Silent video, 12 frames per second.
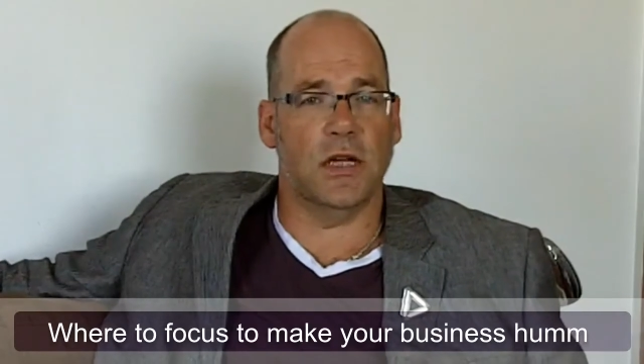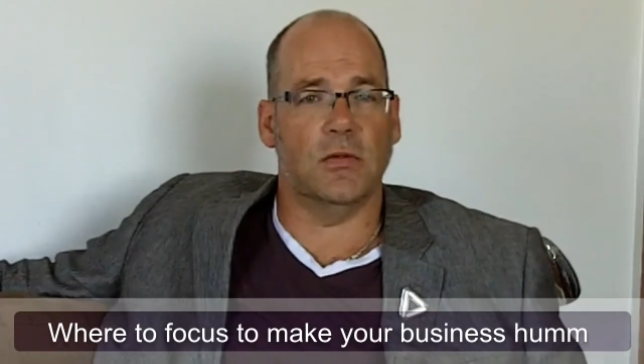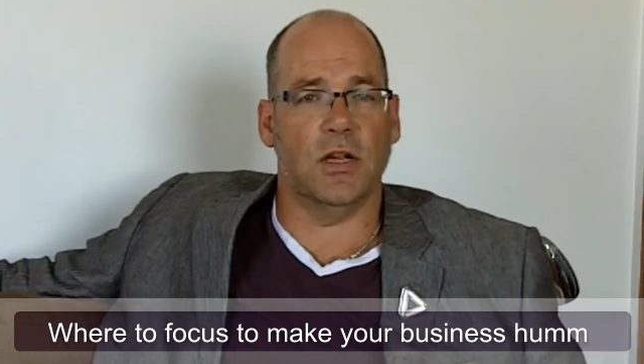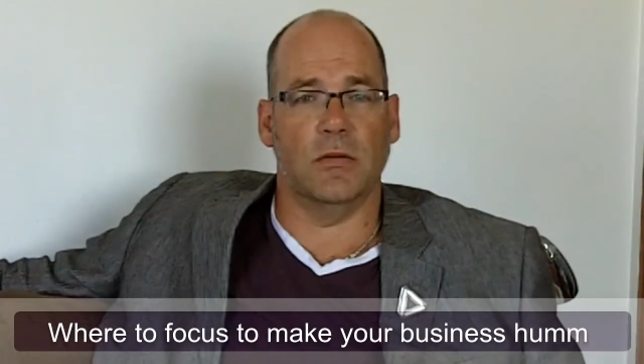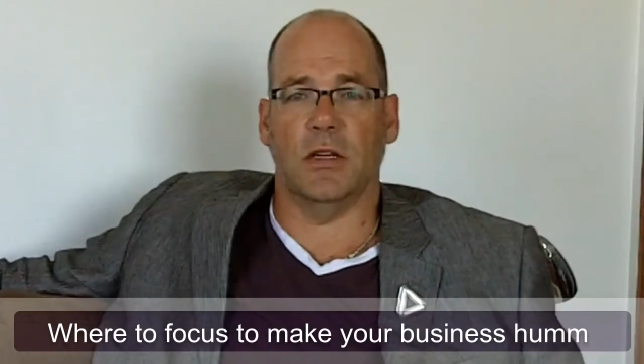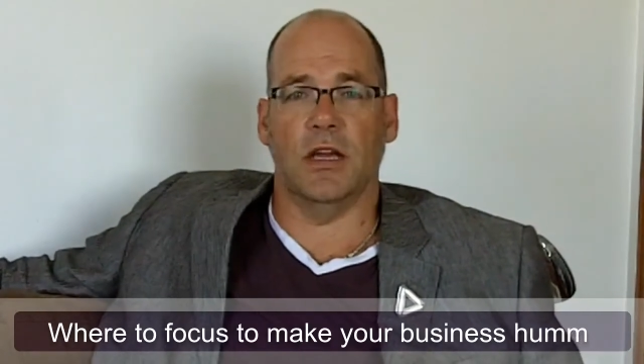
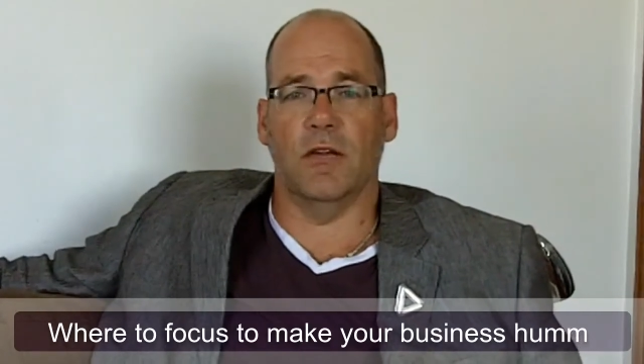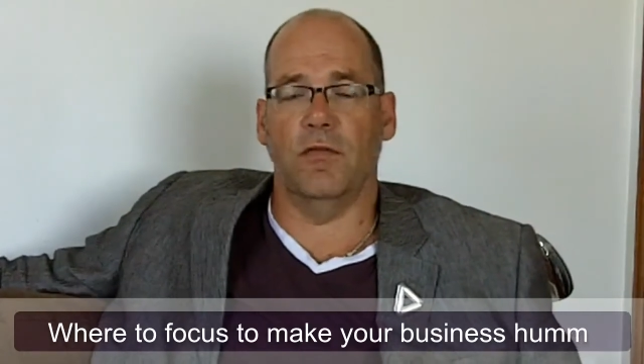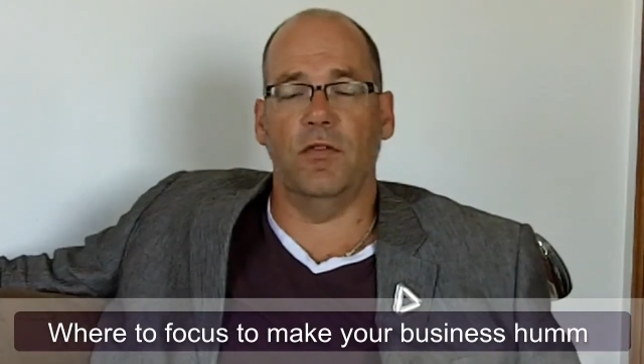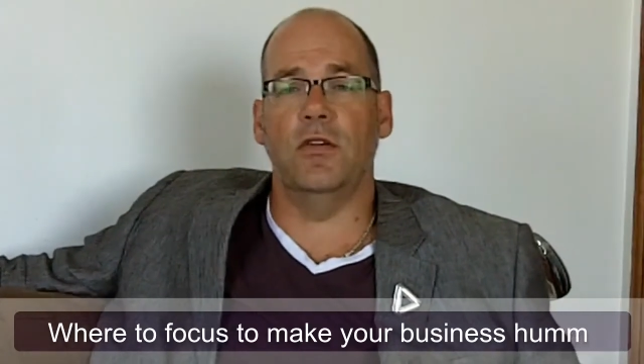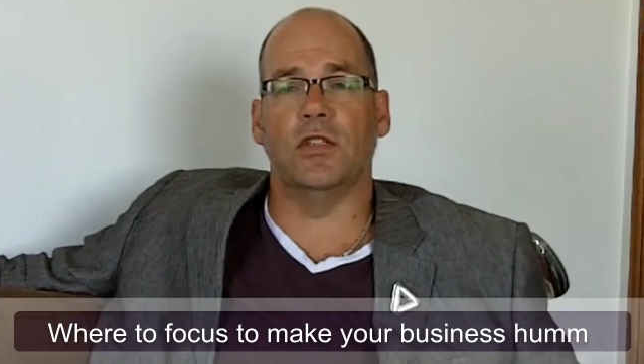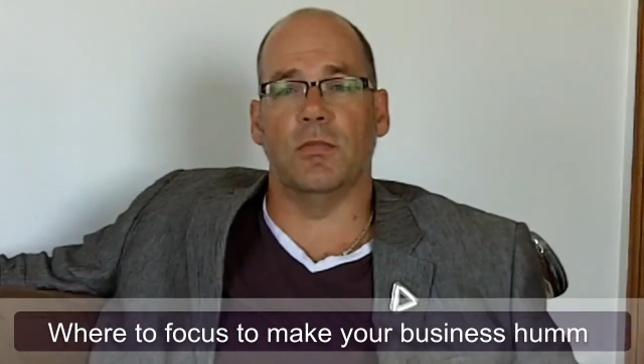sometimes get
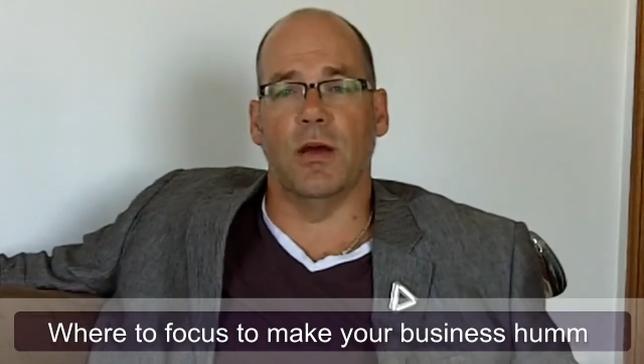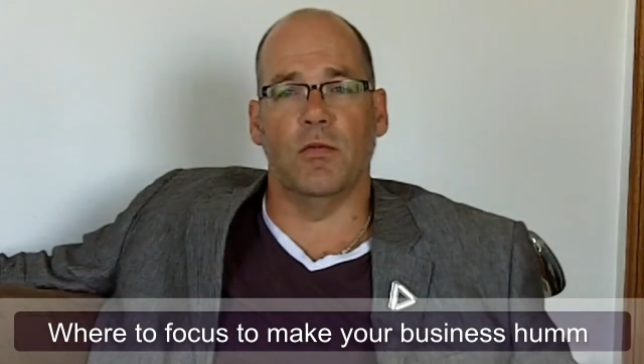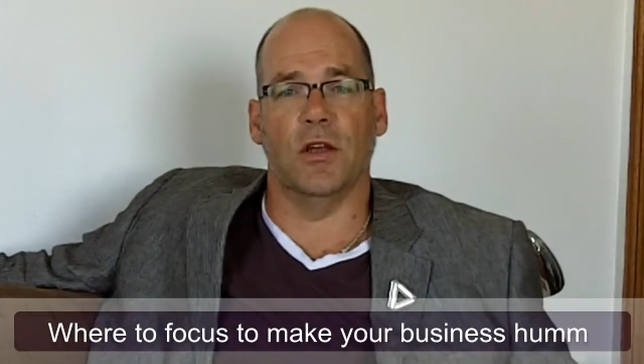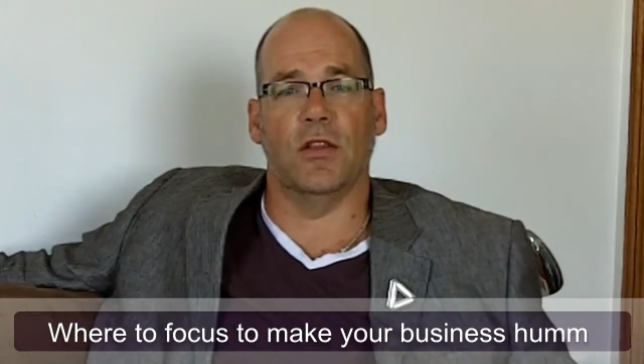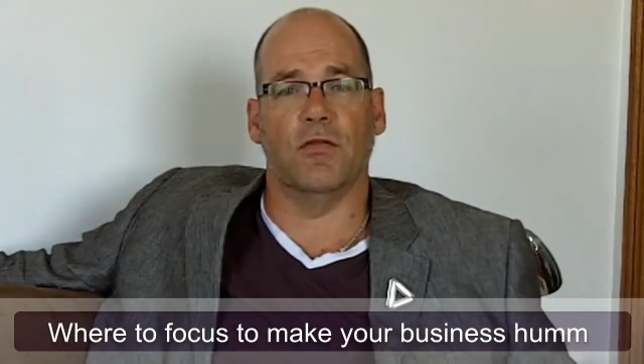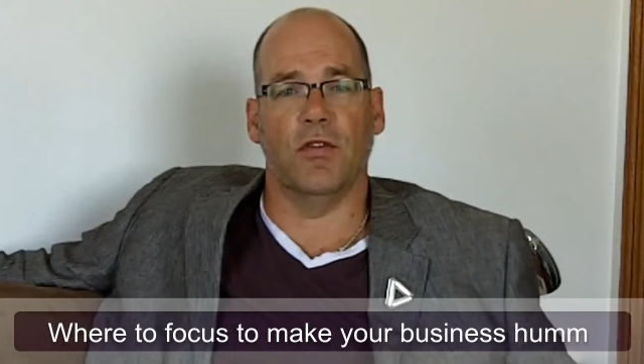confused
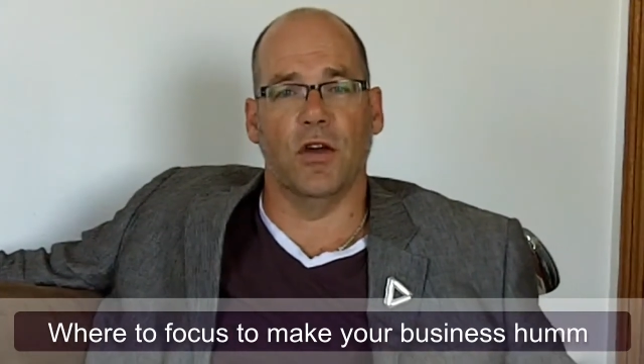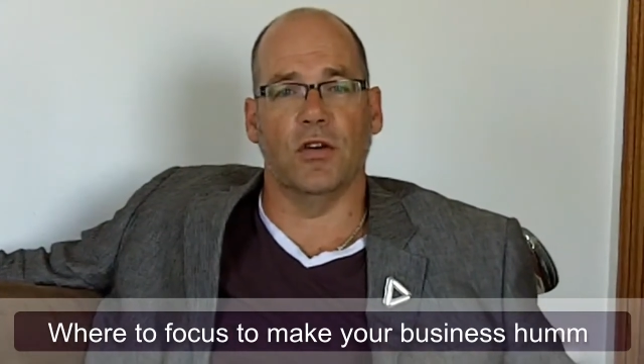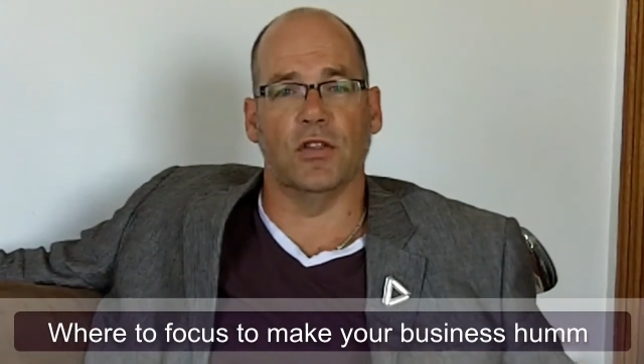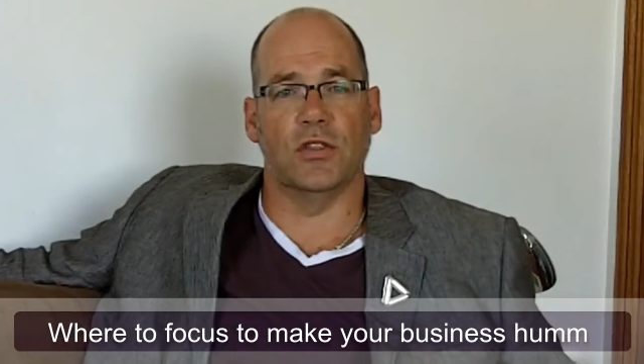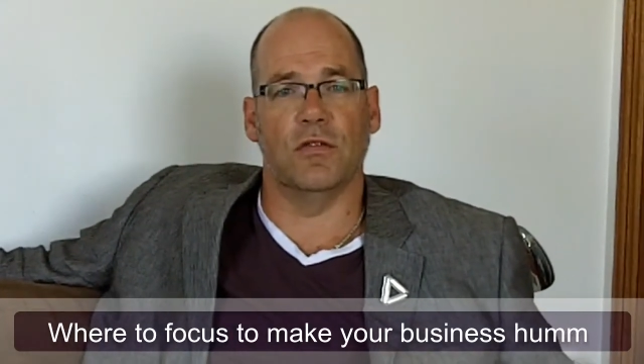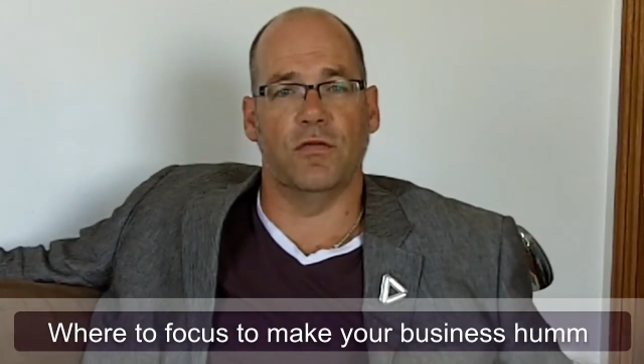about where to
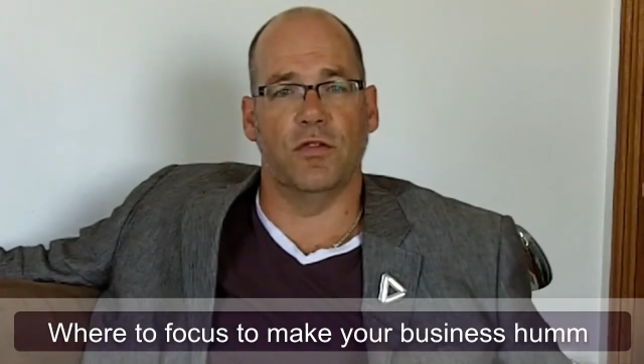focus